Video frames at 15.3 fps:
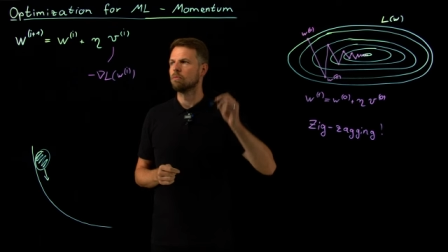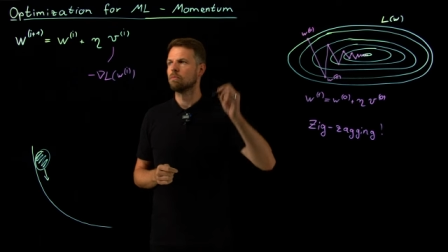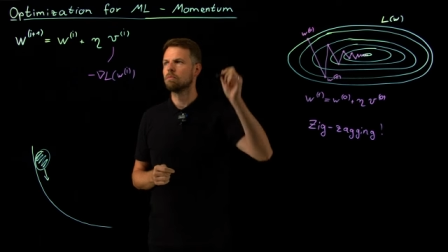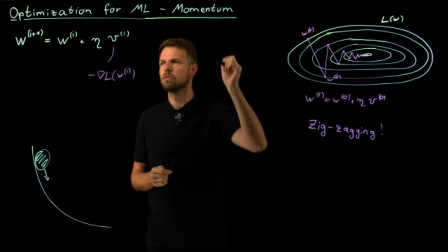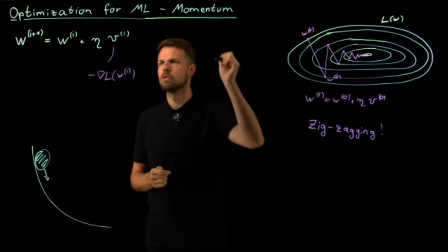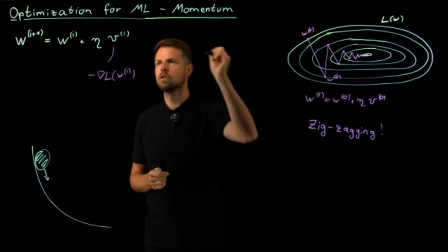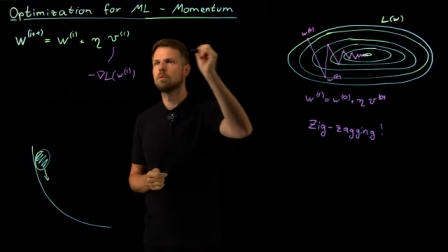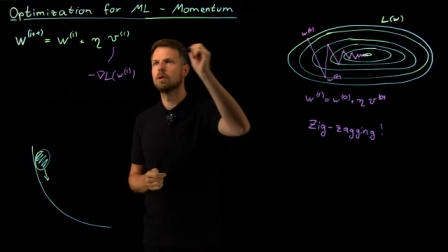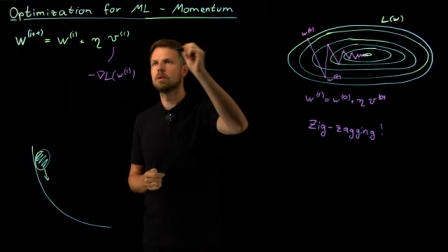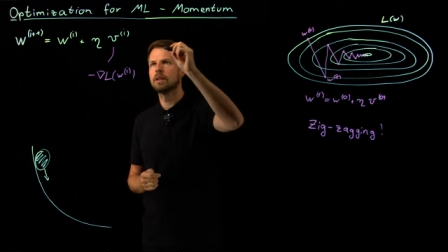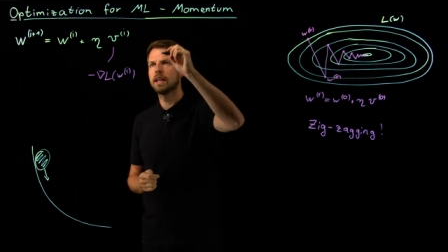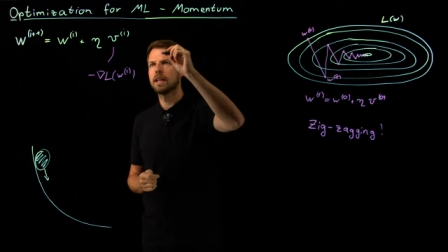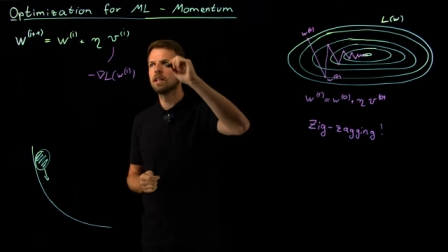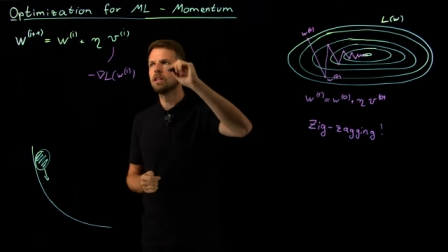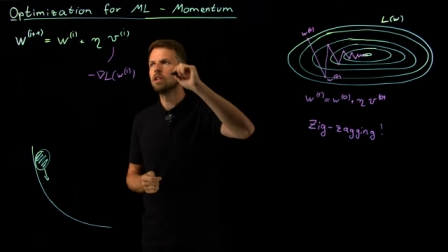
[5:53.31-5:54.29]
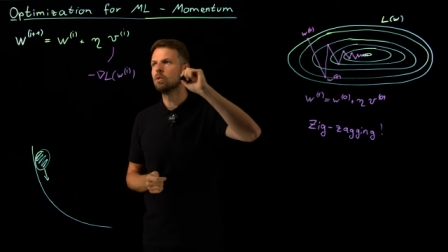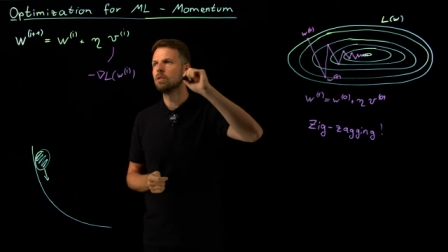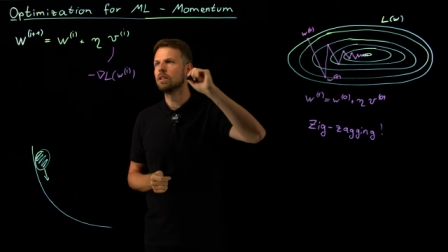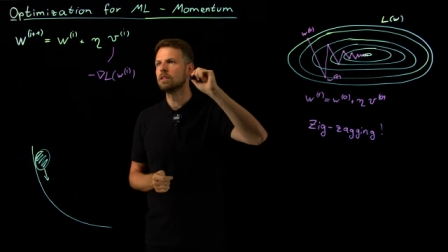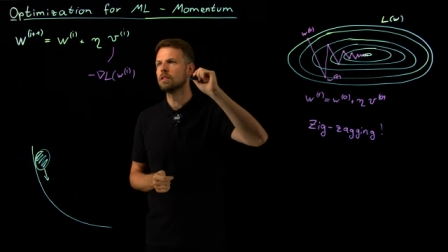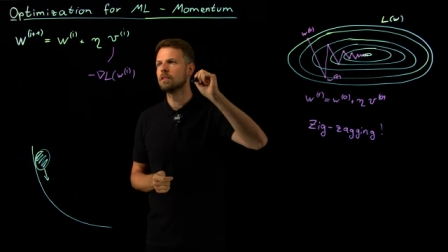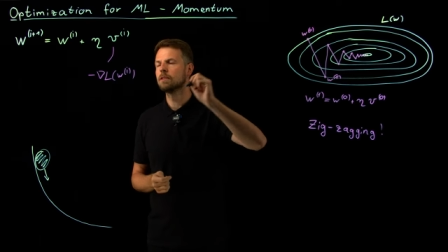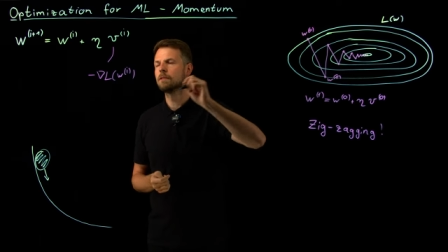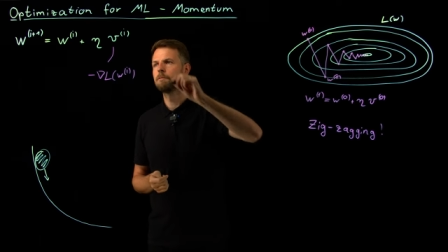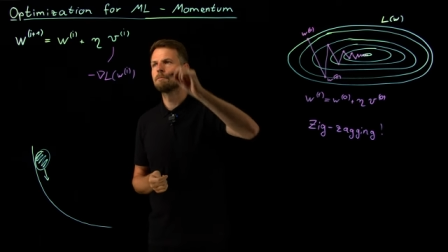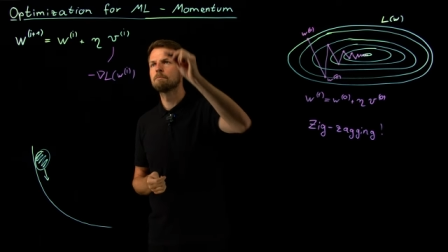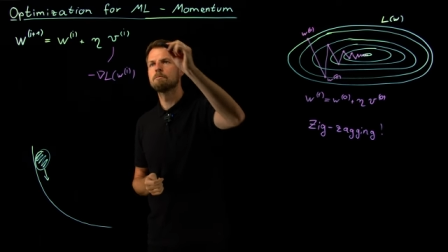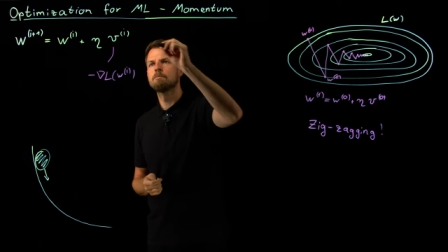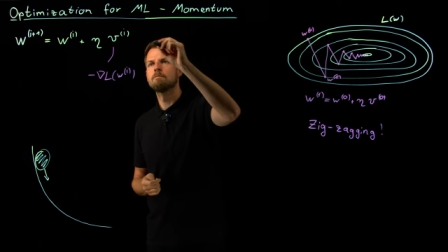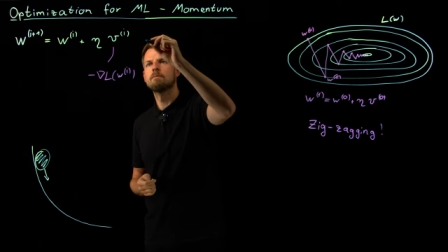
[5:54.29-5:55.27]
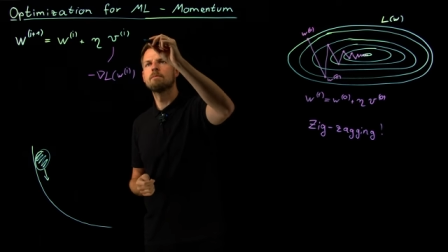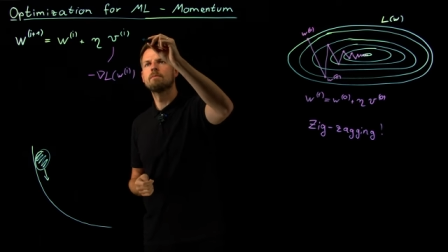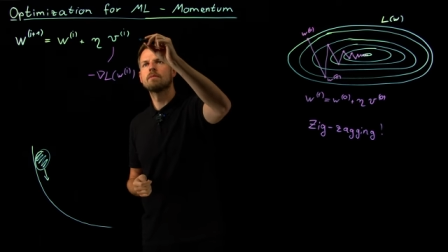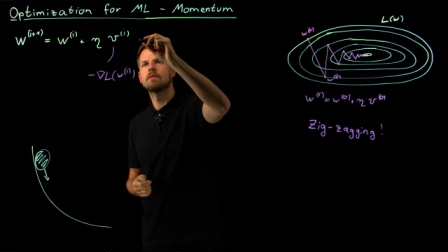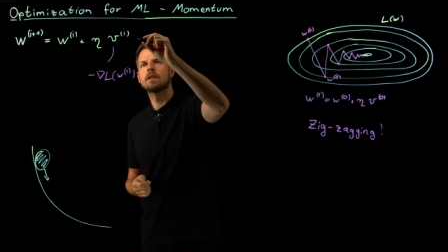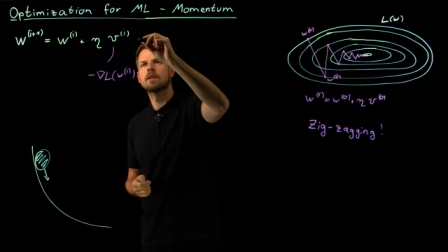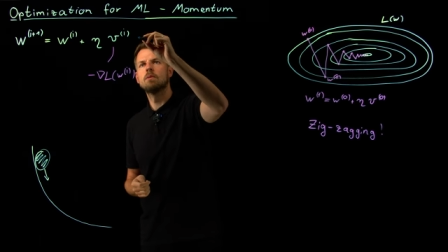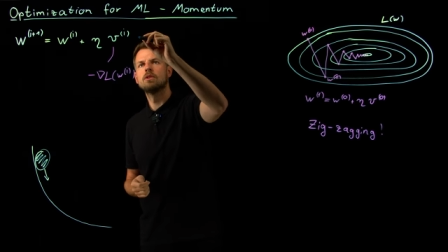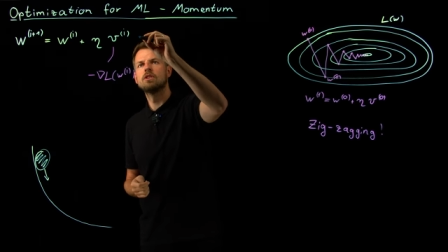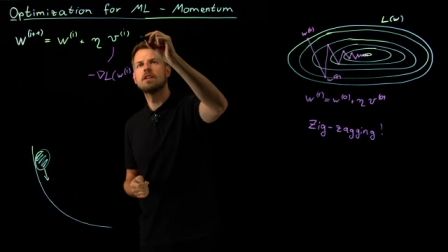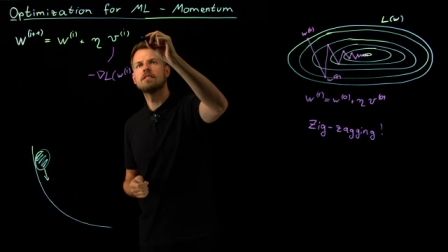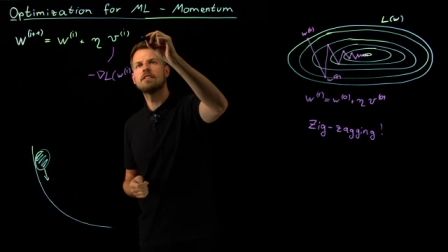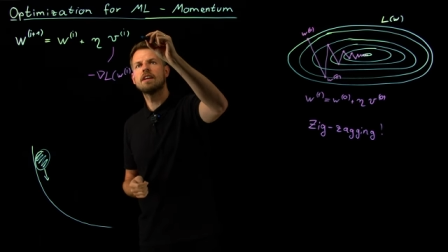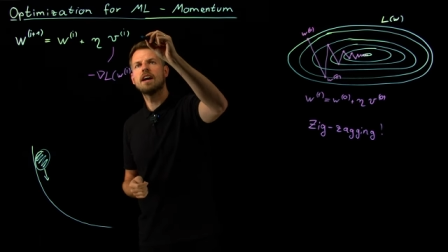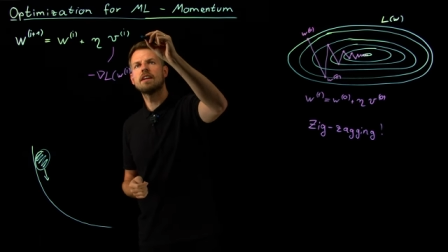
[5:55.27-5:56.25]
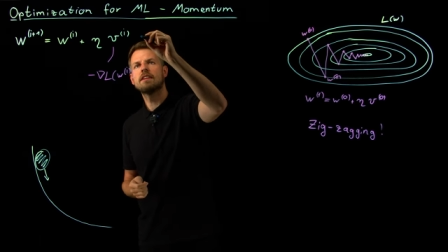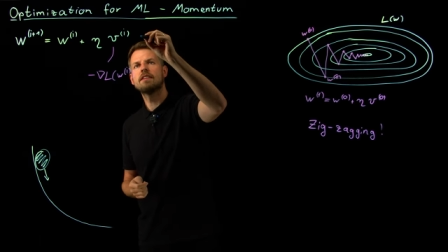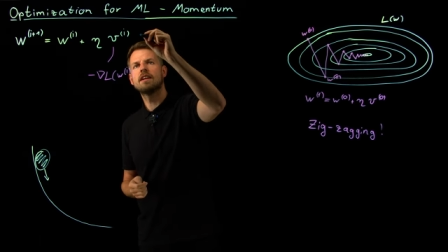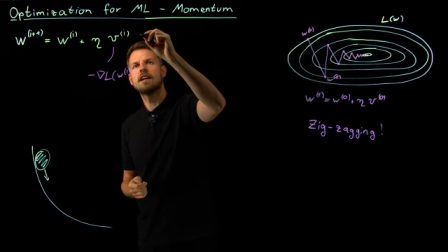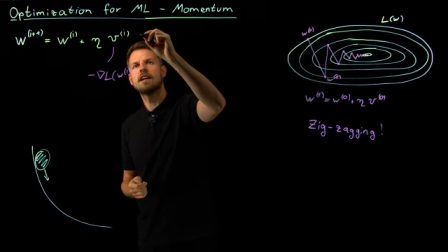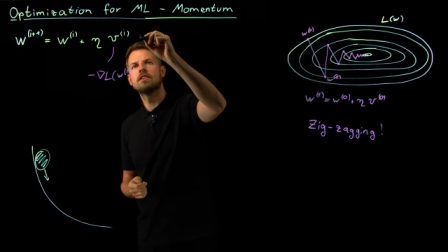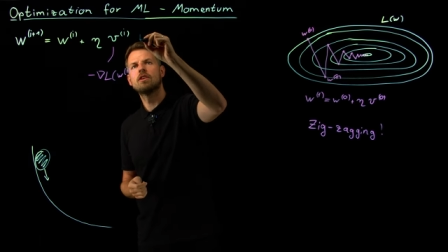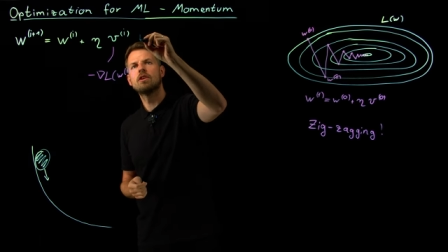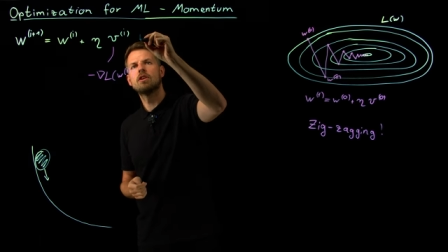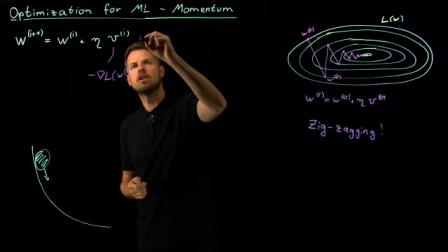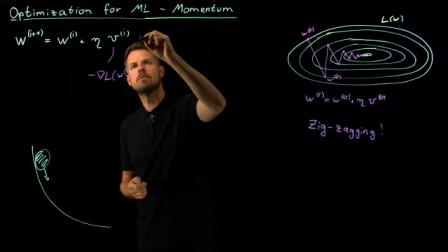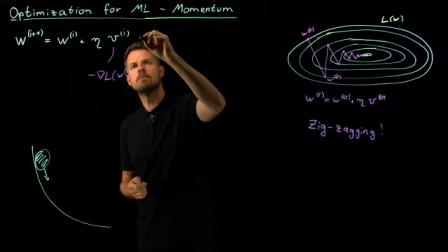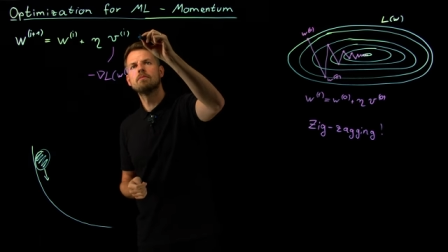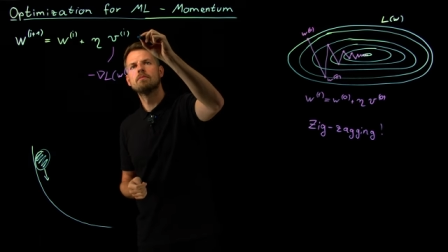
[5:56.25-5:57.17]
So what we can do is we just add a term,